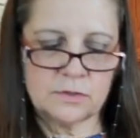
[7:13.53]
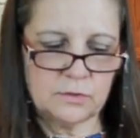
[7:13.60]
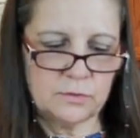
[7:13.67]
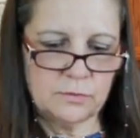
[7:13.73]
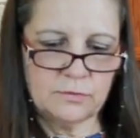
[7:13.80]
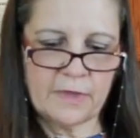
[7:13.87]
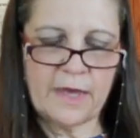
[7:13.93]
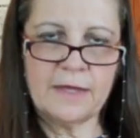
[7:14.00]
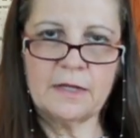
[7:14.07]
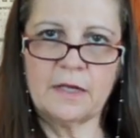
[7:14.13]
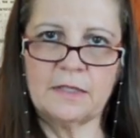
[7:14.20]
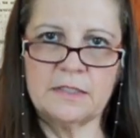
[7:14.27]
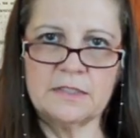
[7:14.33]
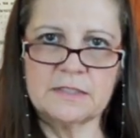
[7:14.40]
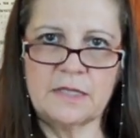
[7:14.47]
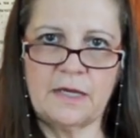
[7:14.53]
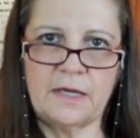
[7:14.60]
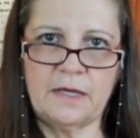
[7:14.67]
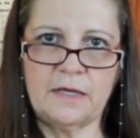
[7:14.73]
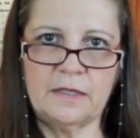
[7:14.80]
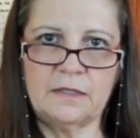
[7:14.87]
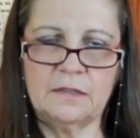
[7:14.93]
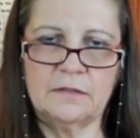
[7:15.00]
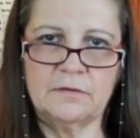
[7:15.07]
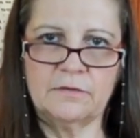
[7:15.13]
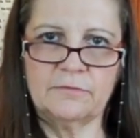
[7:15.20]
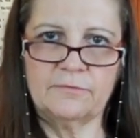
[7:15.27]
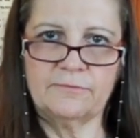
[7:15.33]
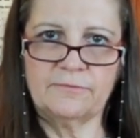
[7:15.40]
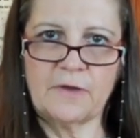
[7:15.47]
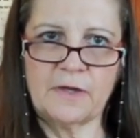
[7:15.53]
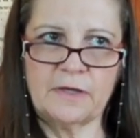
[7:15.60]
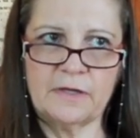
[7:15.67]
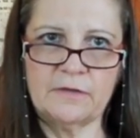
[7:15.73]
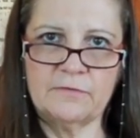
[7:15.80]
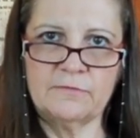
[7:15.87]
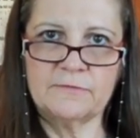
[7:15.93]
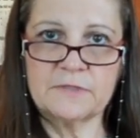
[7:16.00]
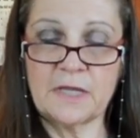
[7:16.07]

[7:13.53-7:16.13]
To that, I need to add 5